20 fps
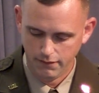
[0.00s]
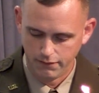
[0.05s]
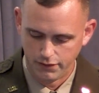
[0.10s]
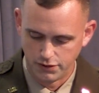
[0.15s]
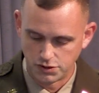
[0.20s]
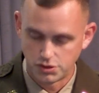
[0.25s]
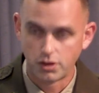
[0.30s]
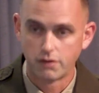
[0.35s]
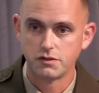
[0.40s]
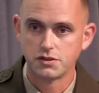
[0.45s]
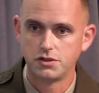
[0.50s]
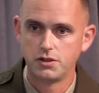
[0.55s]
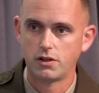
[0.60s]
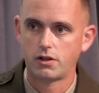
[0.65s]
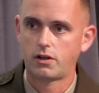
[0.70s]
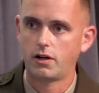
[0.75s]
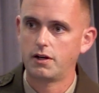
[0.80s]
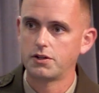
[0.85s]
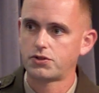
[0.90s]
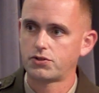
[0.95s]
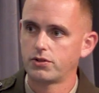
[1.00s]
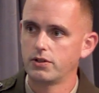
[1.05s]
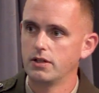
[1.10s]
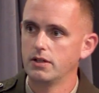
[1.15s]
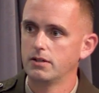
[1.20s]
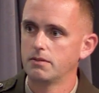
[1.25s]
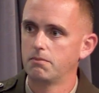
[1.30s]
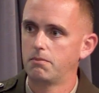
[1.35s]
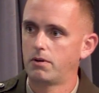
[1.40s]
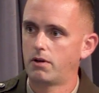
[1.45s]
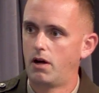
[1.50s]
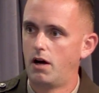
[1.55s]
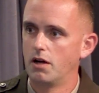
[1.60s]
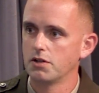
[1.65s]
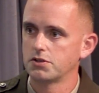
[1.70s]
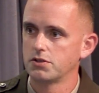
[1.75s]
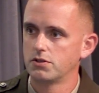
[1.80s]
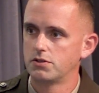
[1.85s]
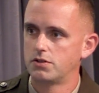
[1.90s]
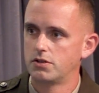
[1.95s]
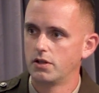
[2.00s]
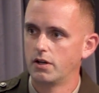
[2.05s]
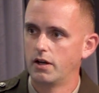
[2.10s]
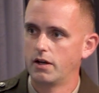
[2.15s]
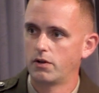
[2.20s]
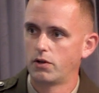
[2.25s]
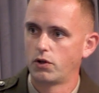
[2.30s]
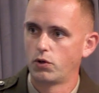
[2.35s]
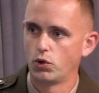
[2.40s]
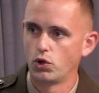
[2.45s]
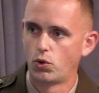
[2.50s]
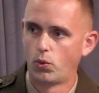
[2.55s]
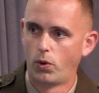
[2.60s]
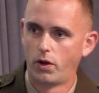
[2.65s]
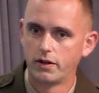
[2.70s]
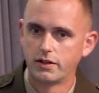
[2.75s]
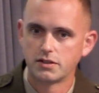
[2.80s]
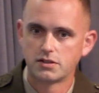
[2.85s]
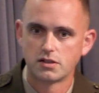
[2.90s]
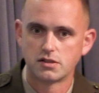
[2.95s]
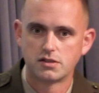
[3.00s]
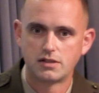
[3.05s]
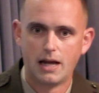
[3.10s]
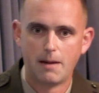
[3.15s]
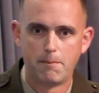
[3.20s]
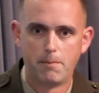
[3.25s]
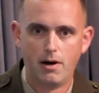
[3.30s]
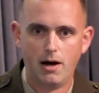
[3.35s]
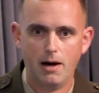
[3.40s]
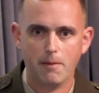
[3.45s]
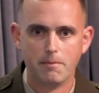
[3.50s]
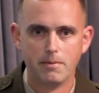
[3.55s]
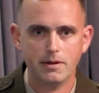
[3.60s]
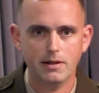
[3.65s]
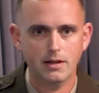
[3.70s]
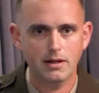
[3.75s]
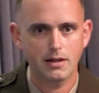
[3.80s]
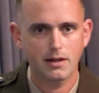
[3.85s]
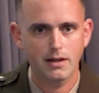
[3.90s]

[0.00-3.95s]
for your service to your country, but also to your willingness to step up